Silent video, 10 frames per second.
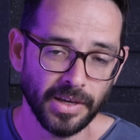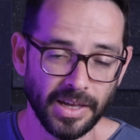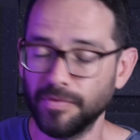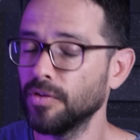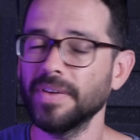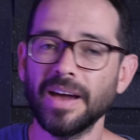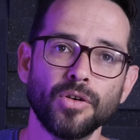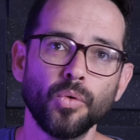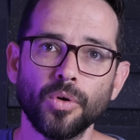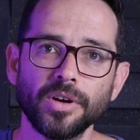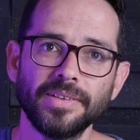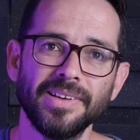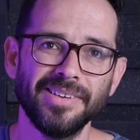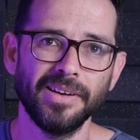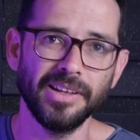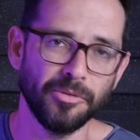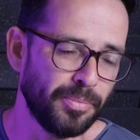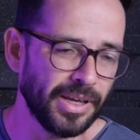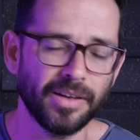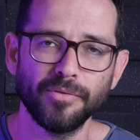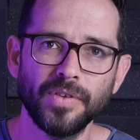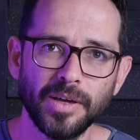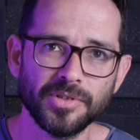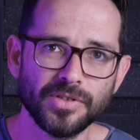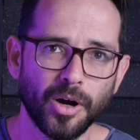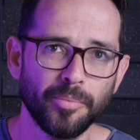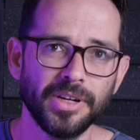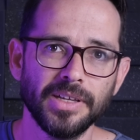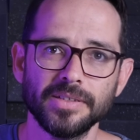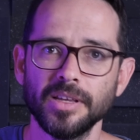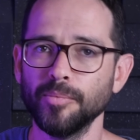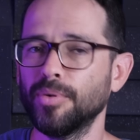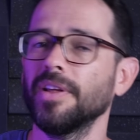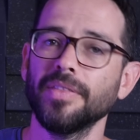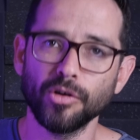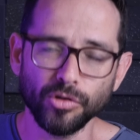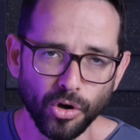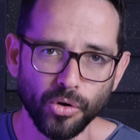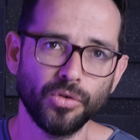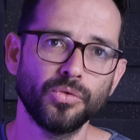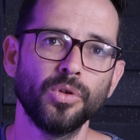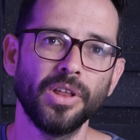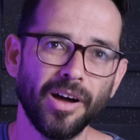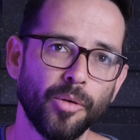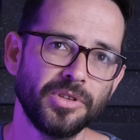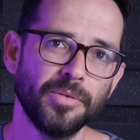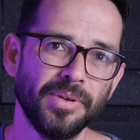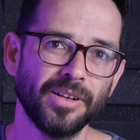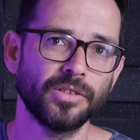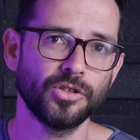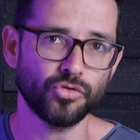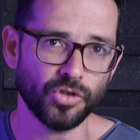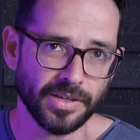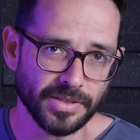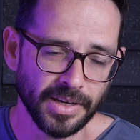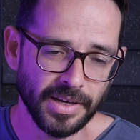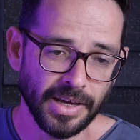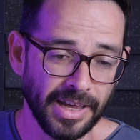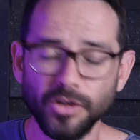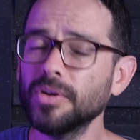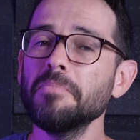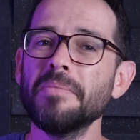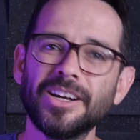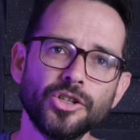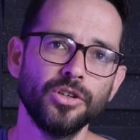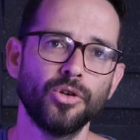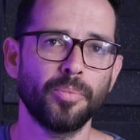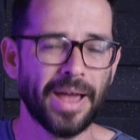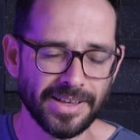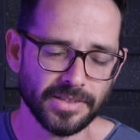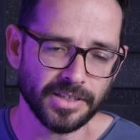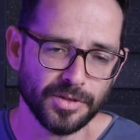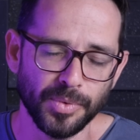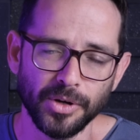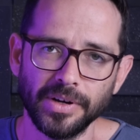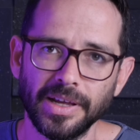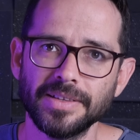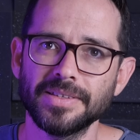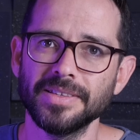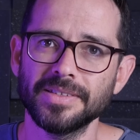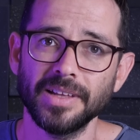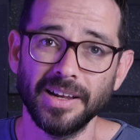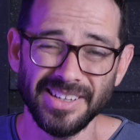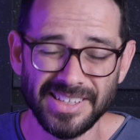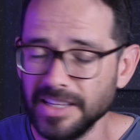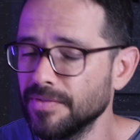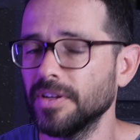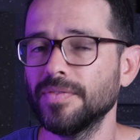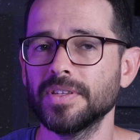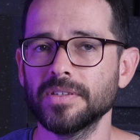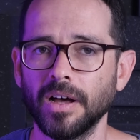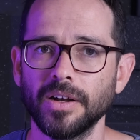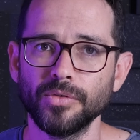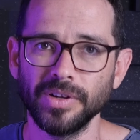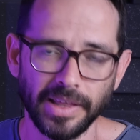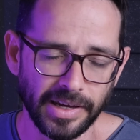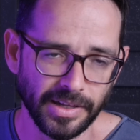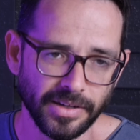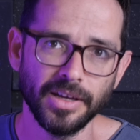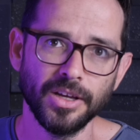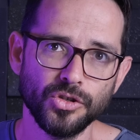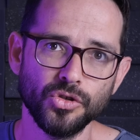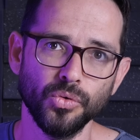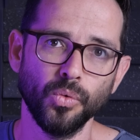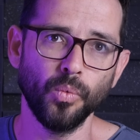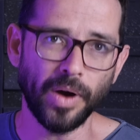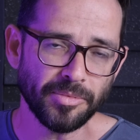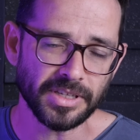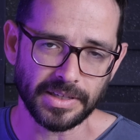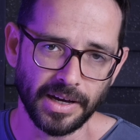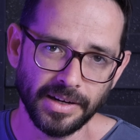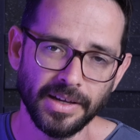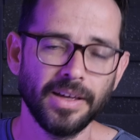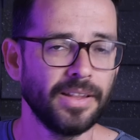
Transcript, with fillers: And if you've ever worked in big and famous companies, putting their logos will help to build trust. And you can mention your past experience and studies, even if it's unrelated to web design.